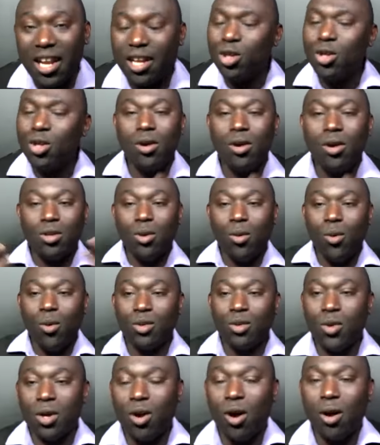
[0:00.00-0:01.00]
You know
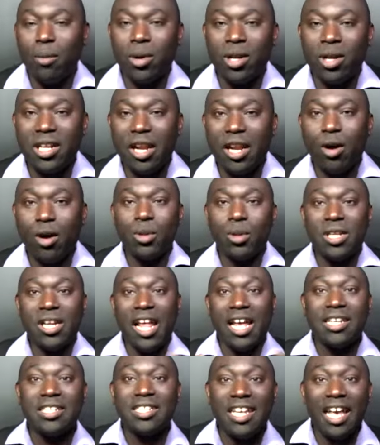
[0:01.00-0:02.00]
what we call omonile?
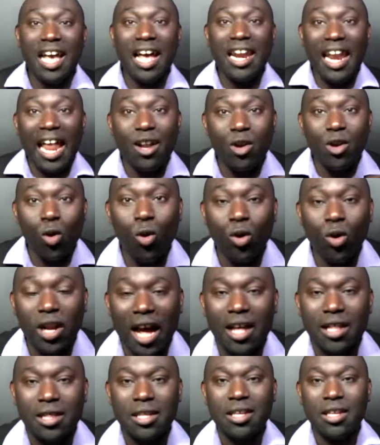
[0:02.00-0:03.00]
Omonile is the
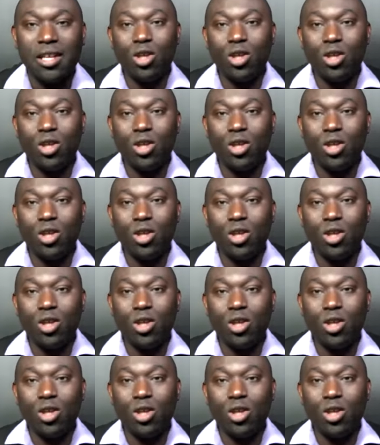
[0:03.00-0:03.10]
landowner.